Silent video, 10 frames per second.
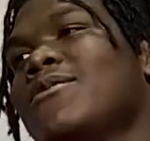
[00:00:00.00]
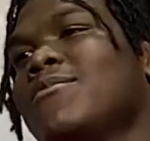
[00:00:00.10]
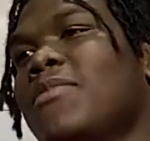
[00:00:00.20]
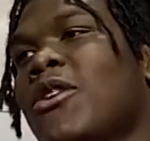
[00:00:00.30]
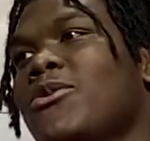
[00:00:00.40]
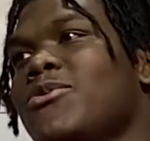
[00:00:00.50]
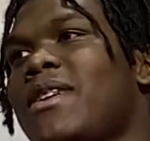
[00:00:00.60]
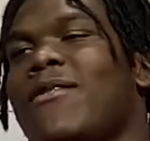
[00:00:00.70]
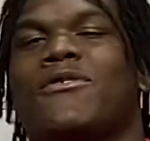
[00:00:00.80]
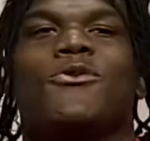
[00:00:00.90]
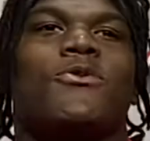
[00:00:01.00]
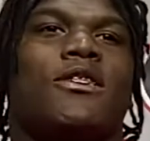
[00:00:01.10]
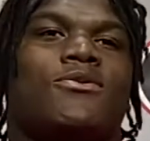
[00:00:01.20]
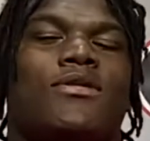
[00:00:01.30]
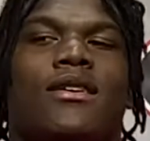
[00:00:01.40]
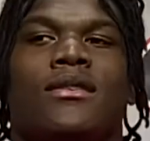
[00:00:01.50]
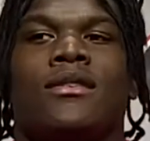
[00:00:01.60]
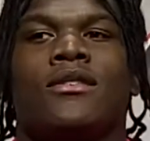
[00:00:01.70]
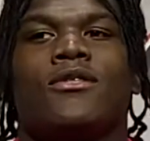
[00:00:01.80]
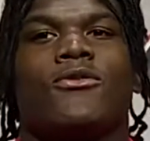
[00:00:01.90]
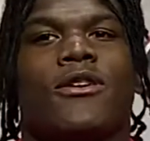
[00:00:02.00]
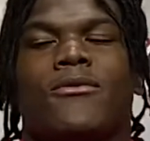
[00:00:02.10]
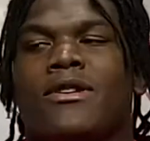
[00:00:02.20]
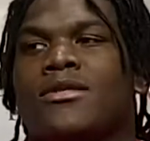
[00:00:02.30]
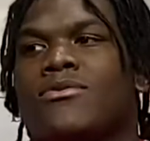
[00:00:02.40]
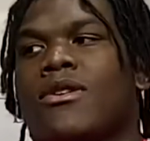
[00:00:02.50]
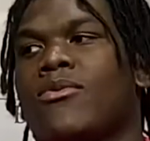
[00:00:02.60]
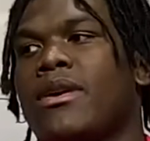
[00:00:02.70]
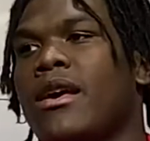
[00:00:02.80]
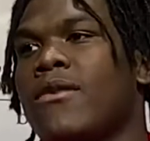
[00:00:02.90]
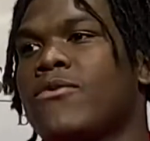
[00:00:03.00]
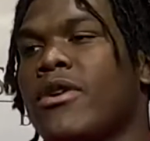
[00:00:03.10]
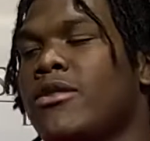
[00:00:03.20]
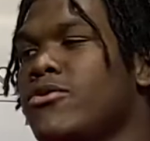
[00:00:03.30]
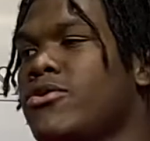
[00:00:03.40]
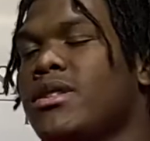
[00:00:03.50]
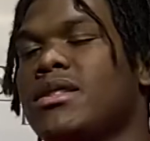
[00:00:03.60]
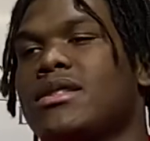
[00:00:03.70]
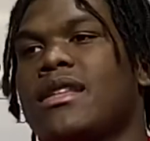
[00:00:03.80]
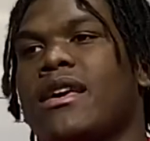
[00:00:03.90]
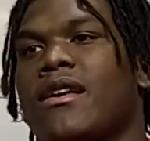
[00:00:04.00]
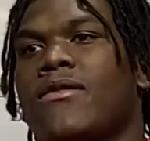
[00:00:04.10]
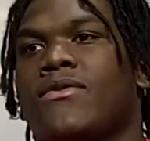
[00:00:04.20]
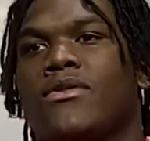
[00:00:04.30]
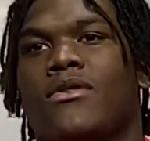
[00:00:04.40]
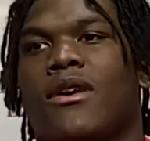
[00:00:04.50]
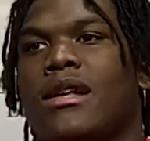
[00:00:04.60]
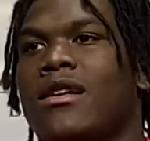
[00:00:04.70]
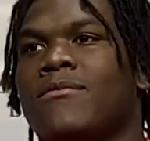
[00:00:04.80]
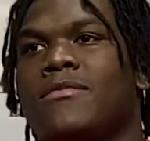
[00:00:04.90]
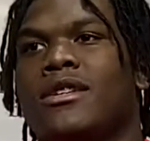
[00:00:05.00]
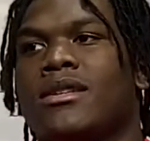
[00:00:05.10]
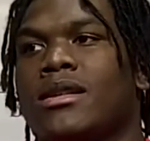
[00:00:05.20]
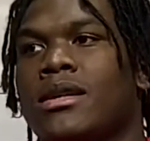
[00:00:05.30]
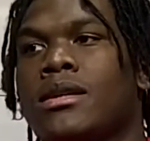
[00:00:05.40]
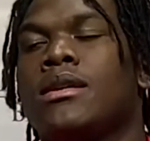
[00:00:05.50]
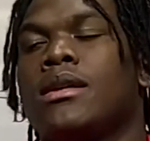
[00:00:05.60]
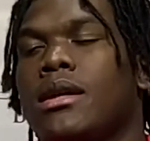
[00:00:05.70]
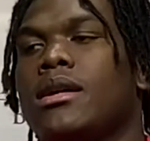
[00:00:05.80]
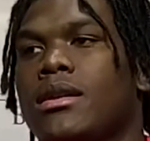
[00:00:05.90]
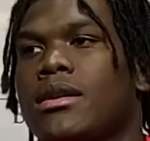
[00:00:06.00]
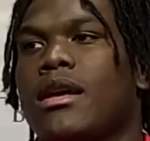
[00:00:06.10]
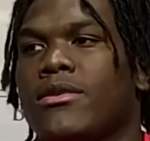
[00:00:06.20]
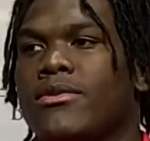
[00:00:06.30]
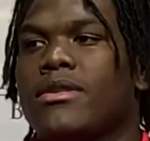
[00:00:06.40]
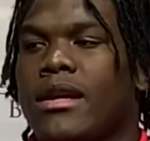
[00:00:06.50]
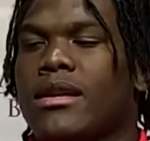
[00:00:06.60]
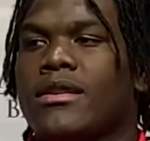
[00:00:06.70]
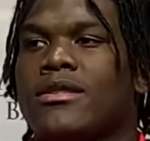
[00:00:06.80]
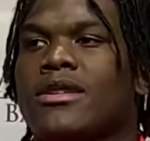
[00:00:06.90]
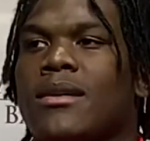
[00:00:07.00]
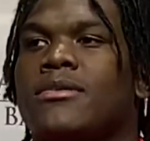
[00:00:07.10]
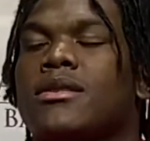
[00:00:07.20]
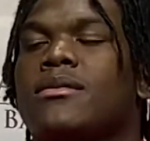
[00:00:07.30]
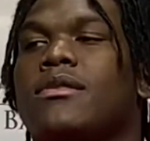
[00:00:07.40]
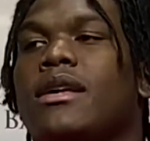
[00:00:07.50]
Bones, we have a new restaurant, great restaurant. We have great nutrition staff, and, you know, I love them dearly, and they get their job done.